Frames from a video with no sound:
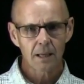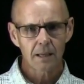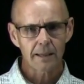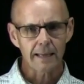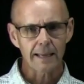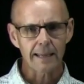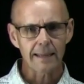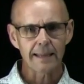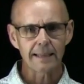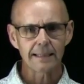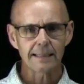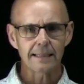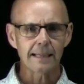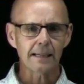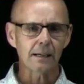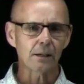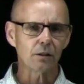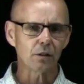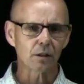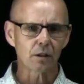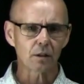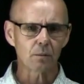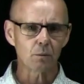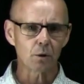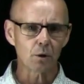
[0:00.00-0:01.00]
they then
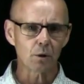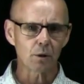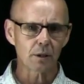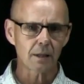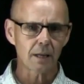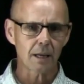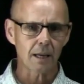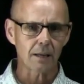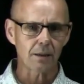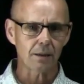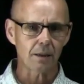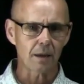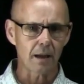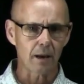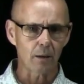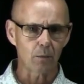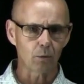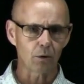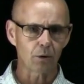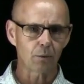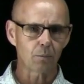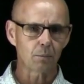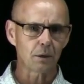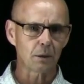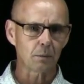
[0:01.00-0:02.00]
needed to communicate that
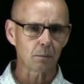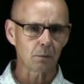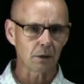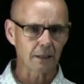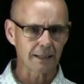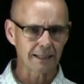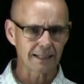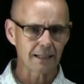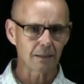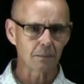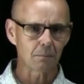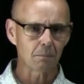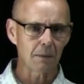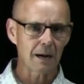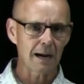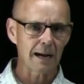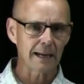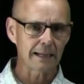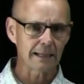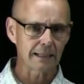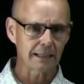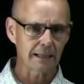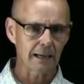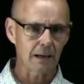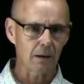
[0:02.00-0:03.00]
with people and get
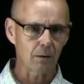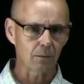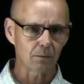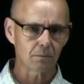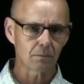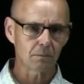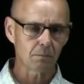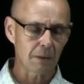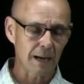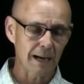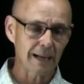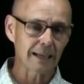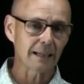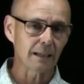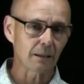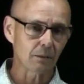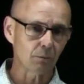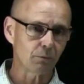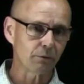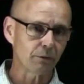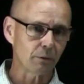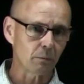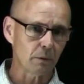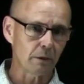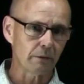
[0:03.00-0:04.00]

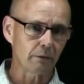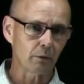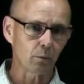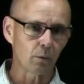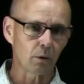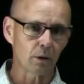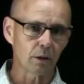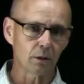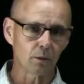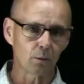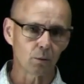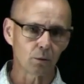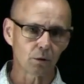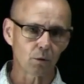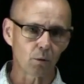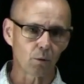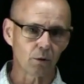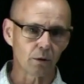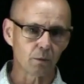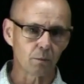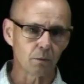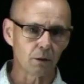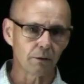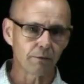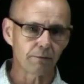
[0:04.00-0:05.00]
buy-in from everyone who was
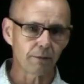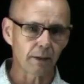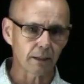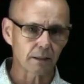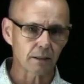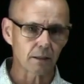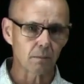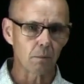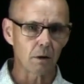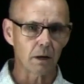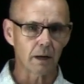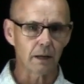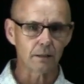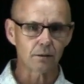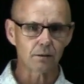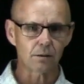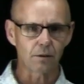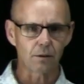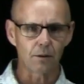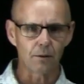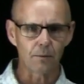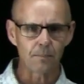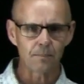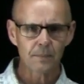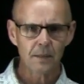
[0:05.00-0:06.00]
going to be affected by it.
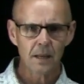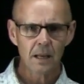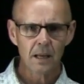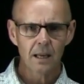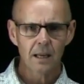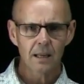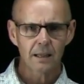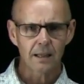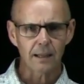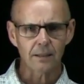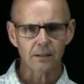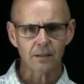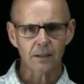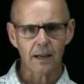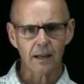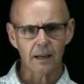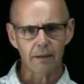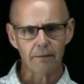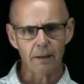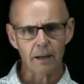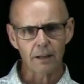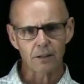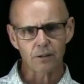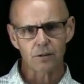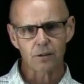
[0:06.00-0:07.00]
So that's kind
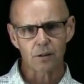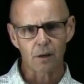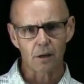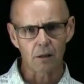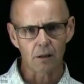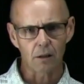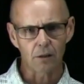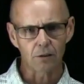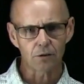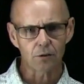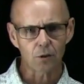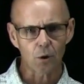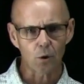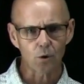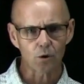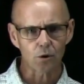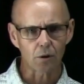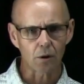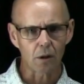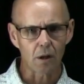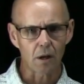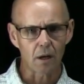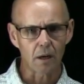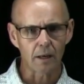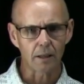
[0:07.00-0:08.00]
of that sell and
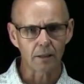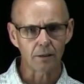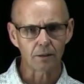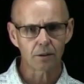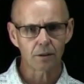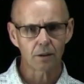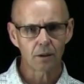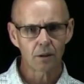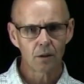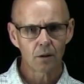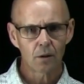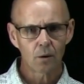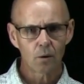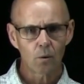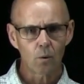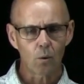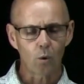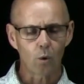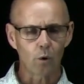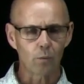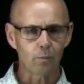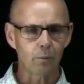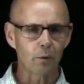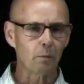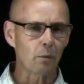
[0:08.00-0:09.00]
socialize
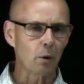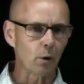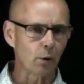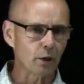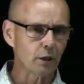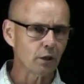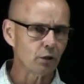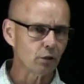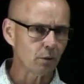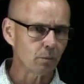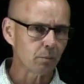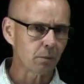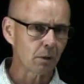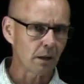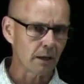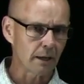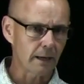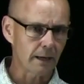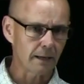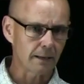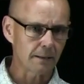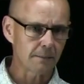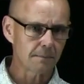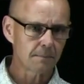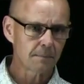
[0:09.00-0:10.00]
or promoting your
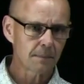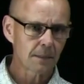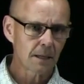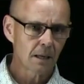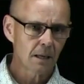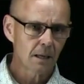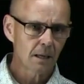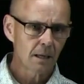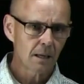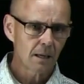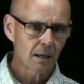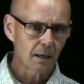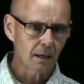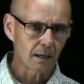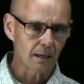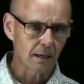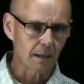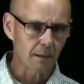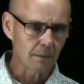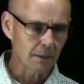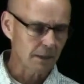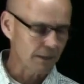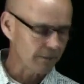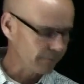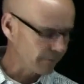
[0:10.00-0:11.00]
plan.
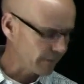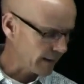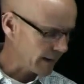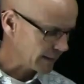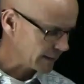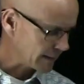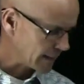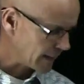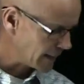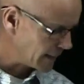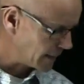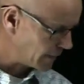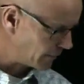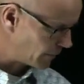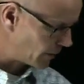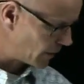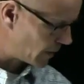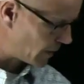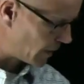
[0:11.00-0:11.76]
And in fact, I